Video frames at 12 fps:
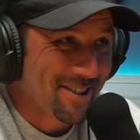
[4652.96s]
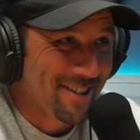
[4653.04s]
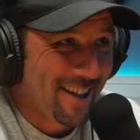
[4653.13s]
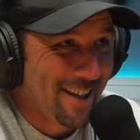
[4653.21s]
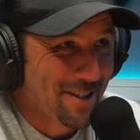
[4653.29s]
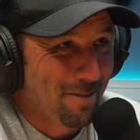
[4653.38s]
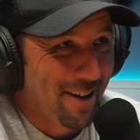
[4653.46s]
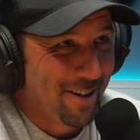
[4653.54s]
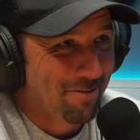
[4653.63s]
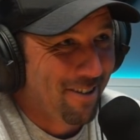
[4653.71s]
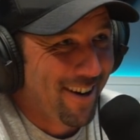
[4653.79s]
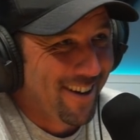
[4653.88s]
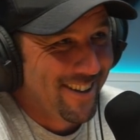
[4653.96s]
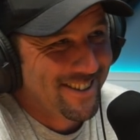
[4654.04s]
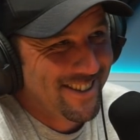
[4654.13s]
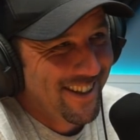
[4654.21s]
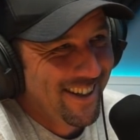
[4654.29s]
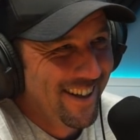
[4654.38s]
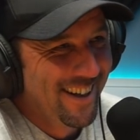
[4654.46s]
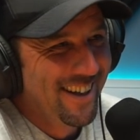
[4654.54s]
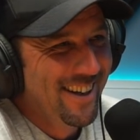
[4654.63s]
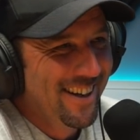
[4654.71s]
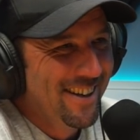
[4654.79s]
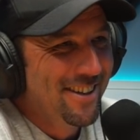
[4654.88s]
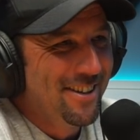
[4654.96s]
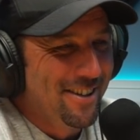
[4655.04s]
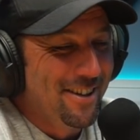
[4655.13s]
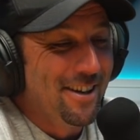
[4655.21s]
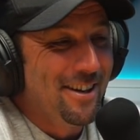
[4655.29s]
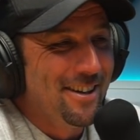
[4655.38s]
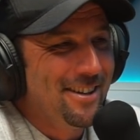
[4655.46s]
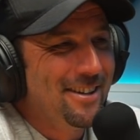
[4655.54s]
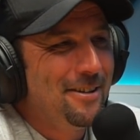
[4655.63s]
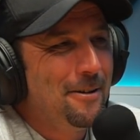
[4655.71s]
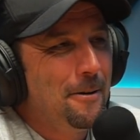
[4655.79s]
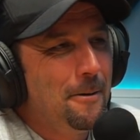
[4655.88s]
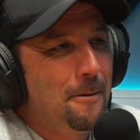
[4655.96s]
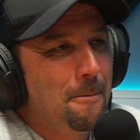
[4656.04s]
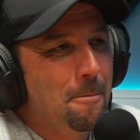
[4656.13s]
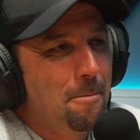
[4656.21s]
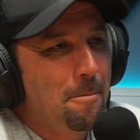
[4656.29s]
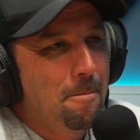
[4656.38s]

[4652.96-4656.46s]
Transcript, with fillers: to take us back to Mars. He talks like it, doesn't he? Yeah. But